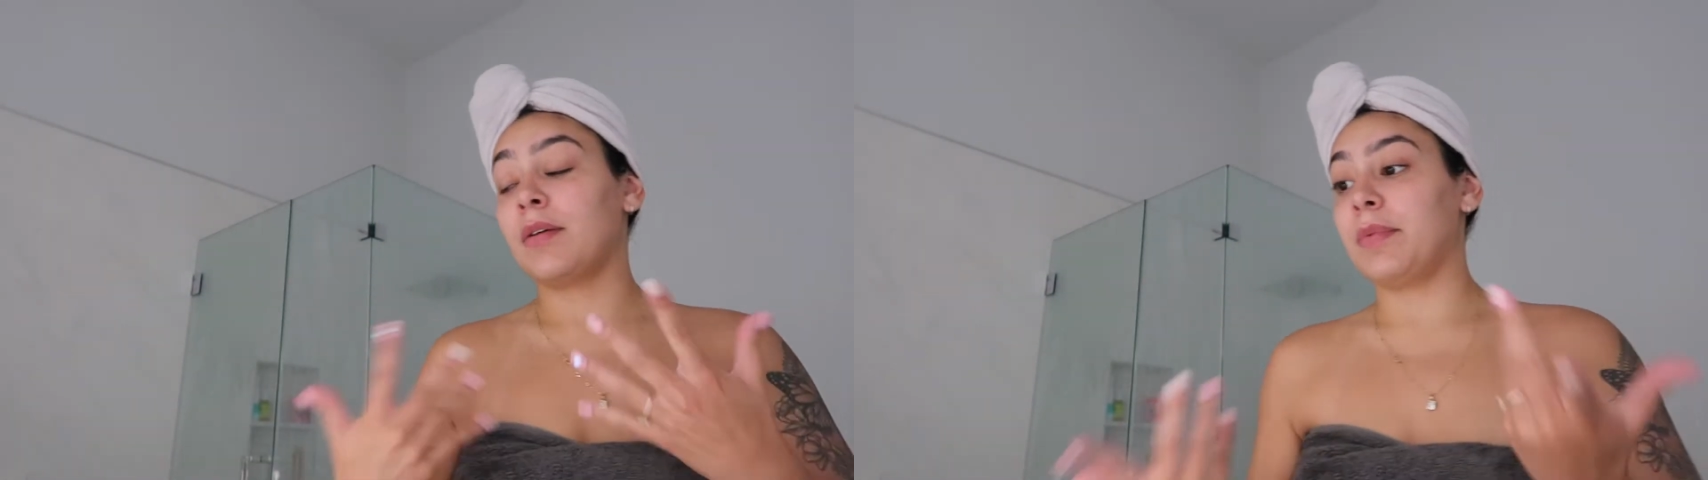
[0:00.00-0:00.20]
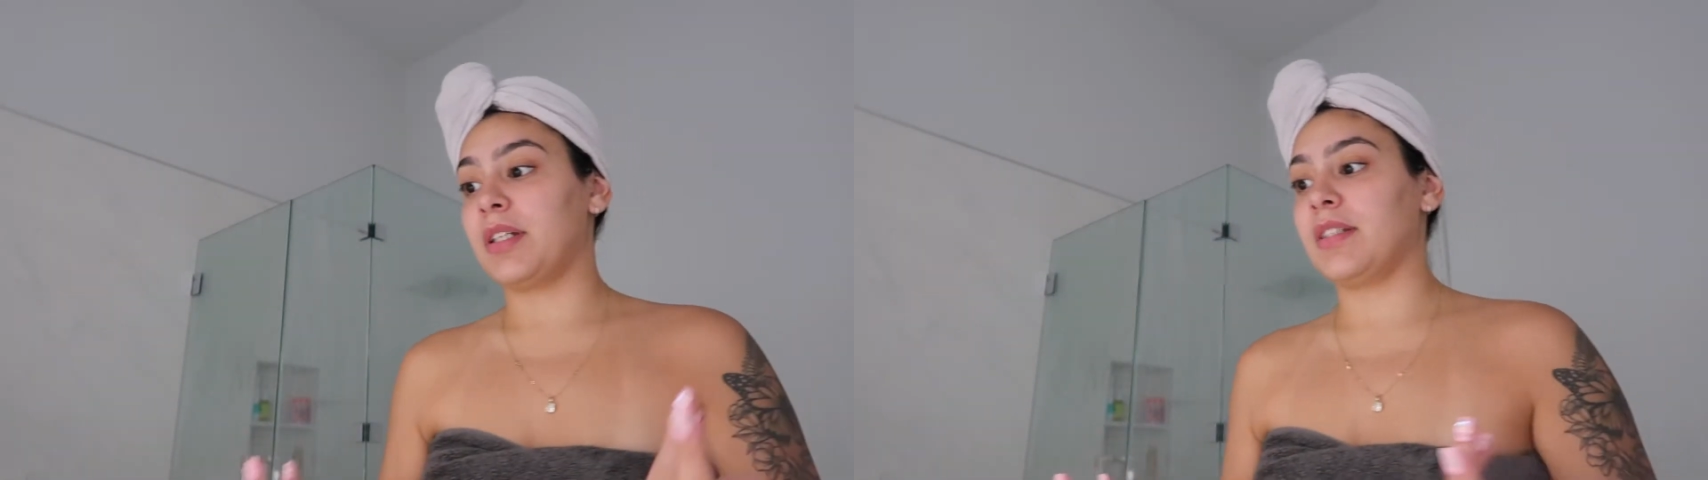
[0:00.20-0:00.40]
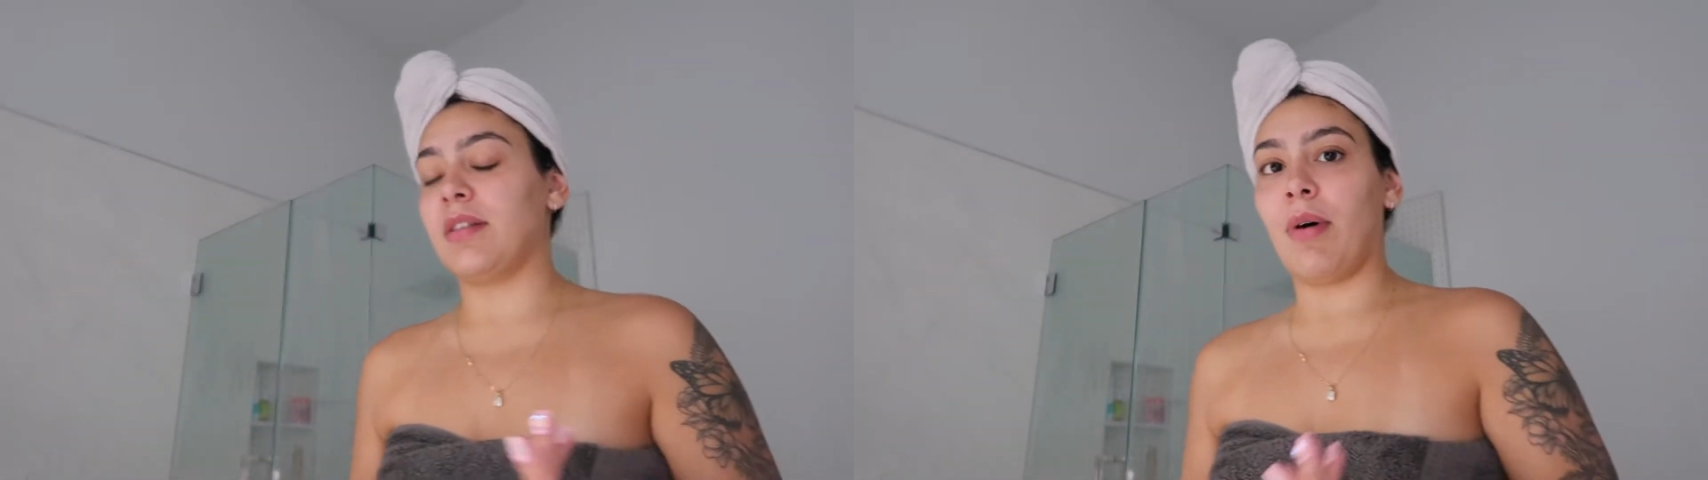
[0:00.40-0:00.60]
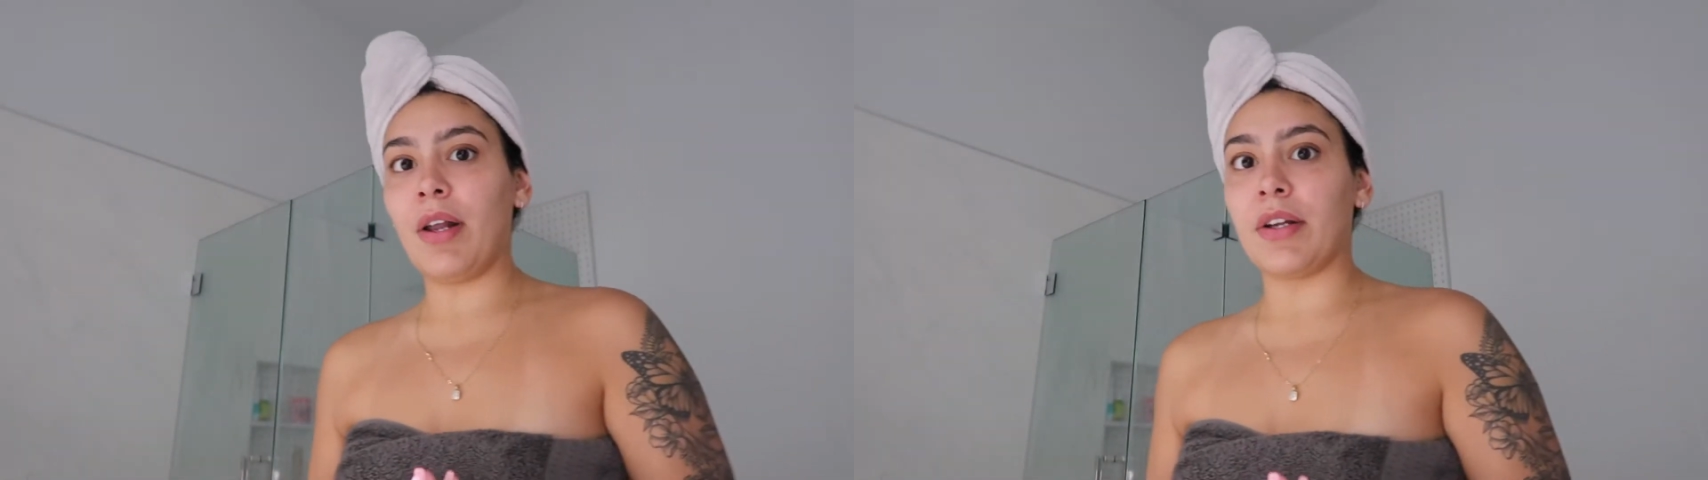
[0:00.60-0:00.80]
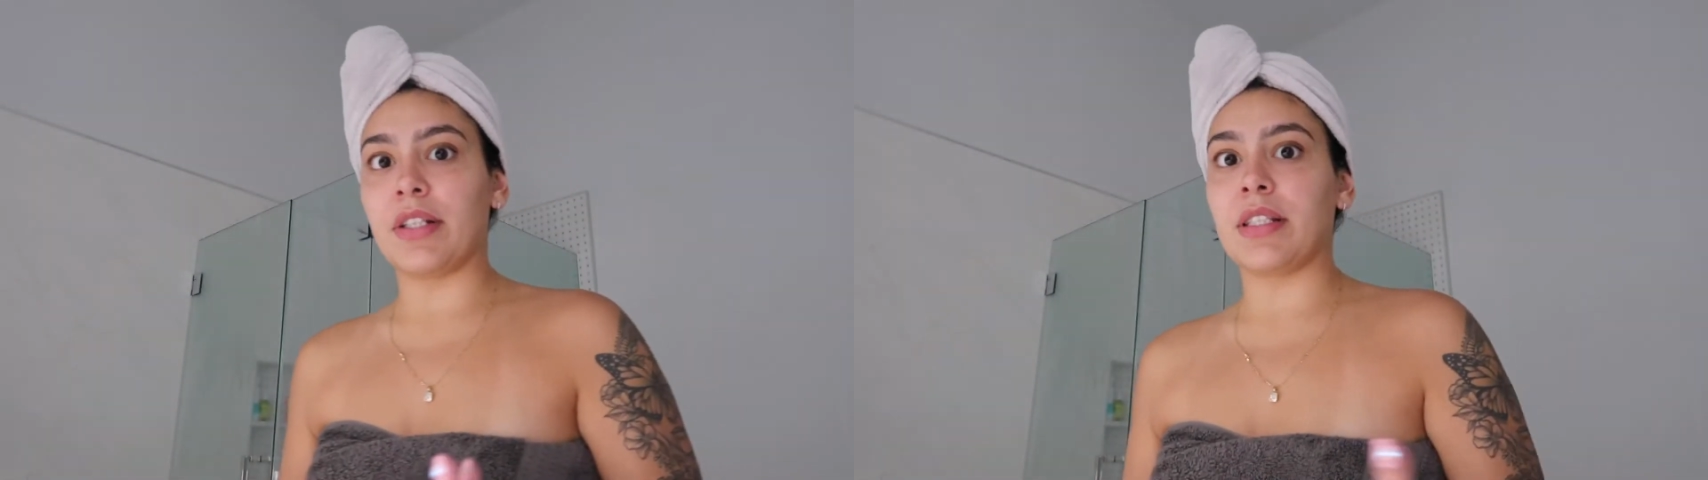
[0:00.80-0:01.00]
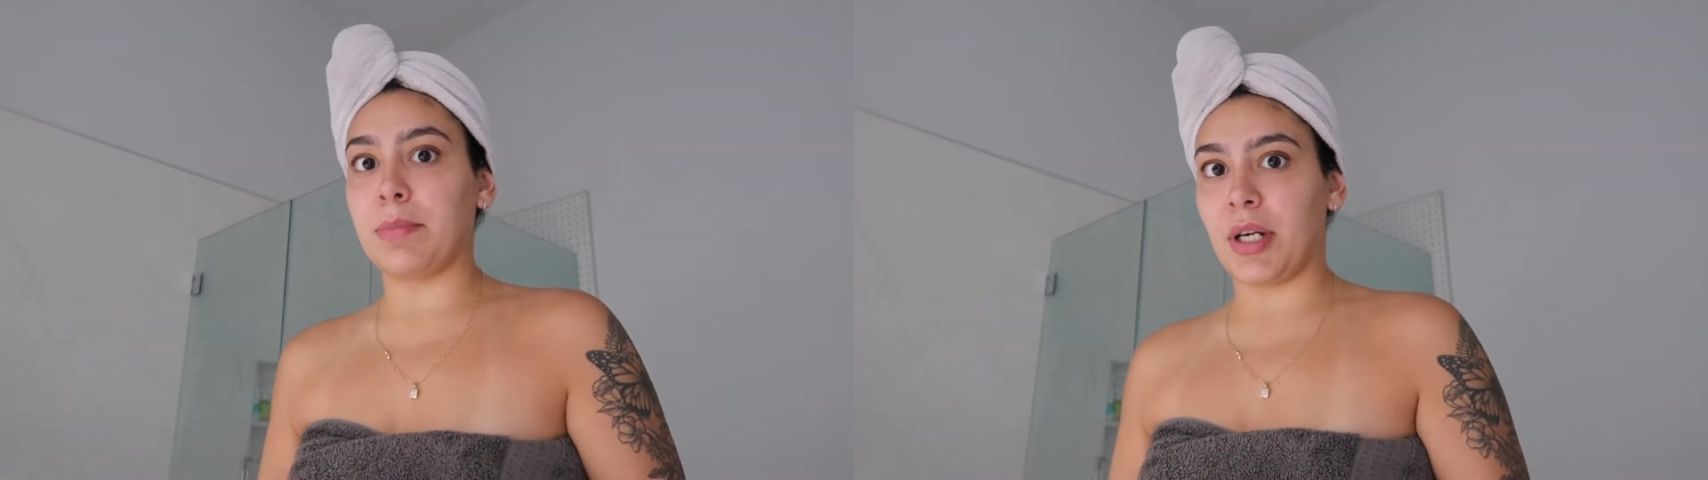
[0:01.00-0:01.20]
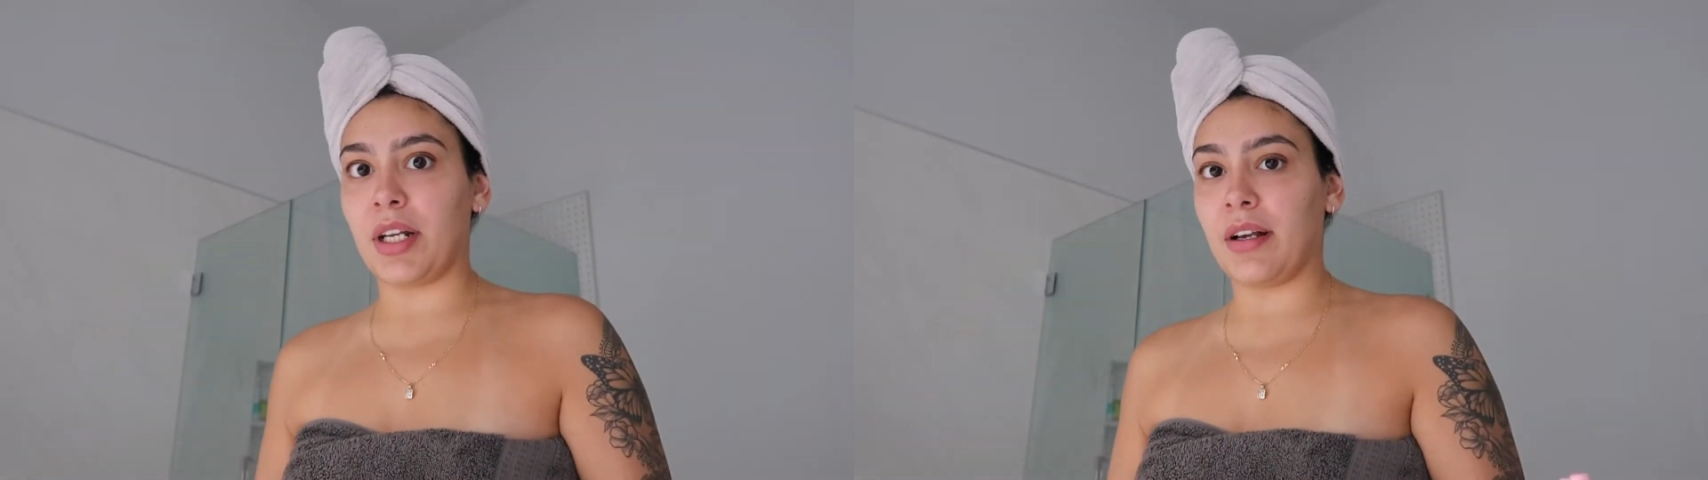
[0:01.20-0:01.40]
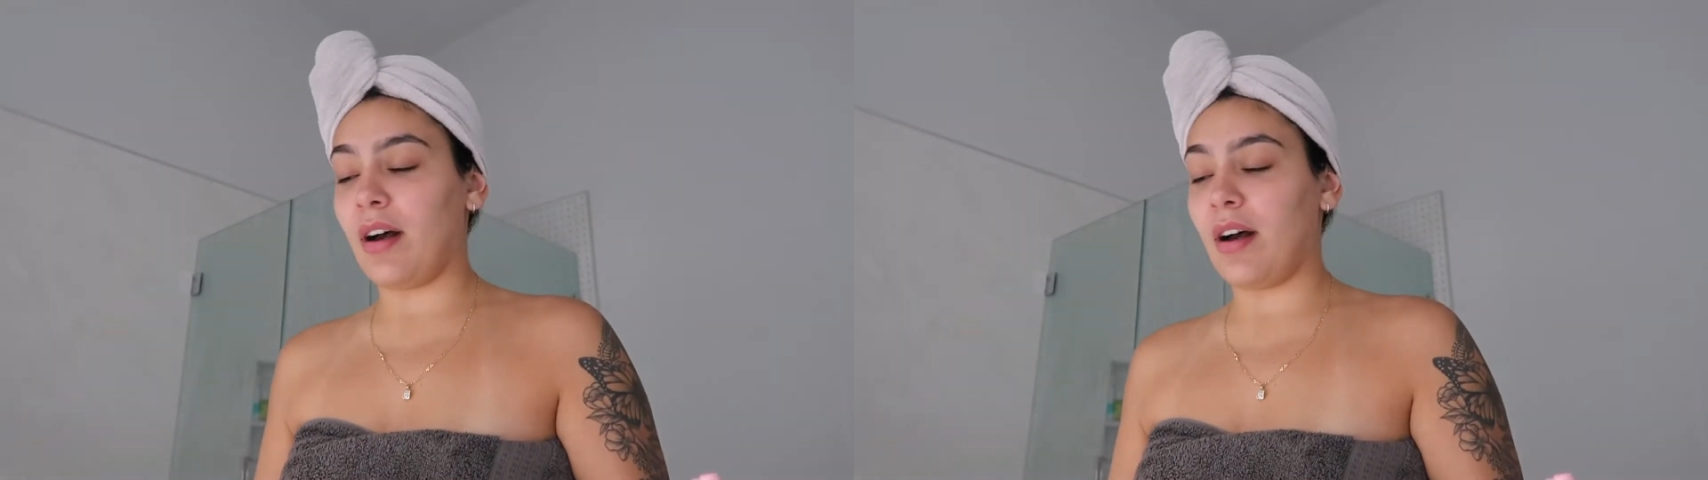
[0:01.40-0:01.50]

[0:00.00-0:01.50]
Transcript: Because the water is burning